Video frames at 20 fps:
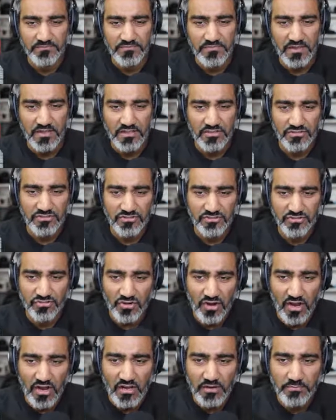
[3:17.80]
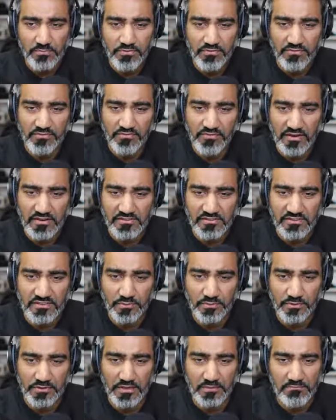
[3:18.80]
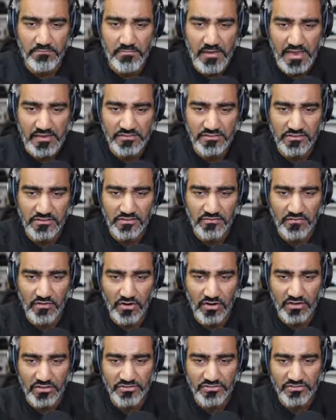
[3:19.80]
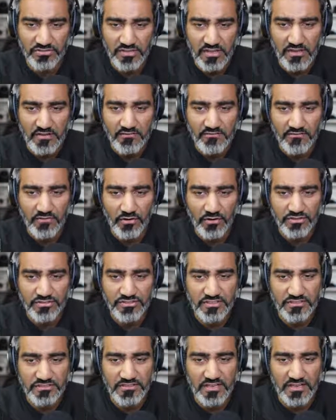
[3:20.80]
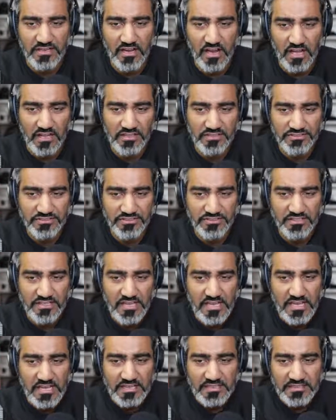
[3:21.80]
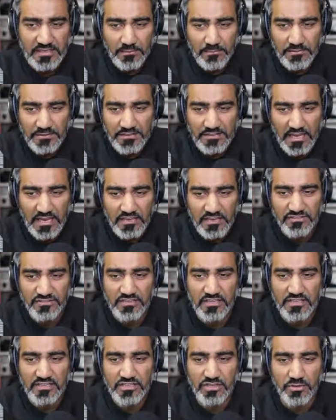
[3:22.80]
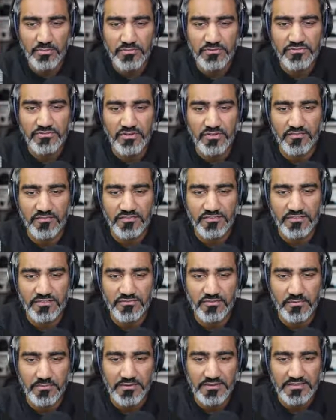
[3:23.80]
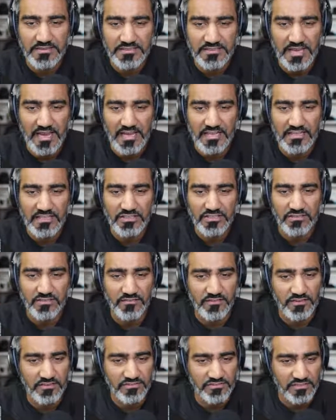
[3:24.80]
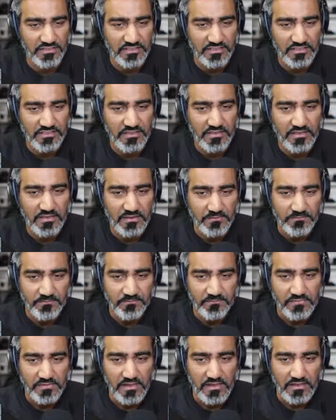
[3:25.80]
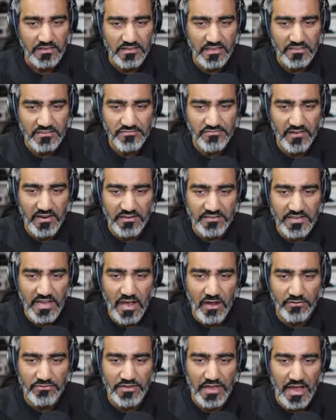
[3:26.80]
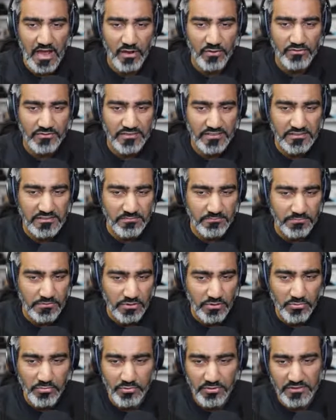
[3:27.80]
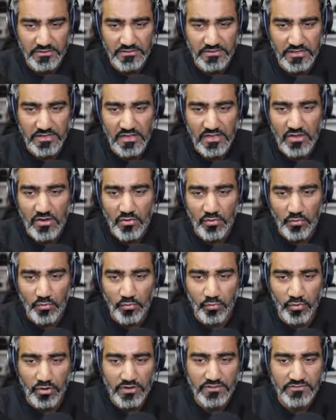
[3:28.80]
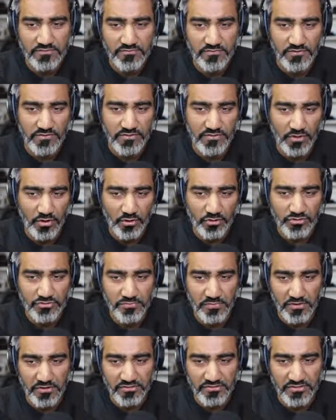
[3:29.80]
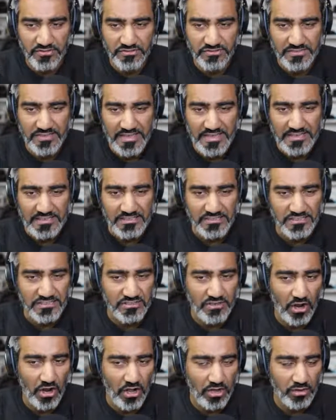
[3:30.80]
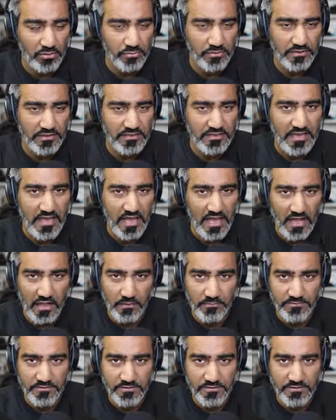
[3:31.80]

Strong professionally with a Bachelor of Arts focused in psychology, communication, and human services from Indiana University. Let's find out how this blueprint works for those persons she'd already helped.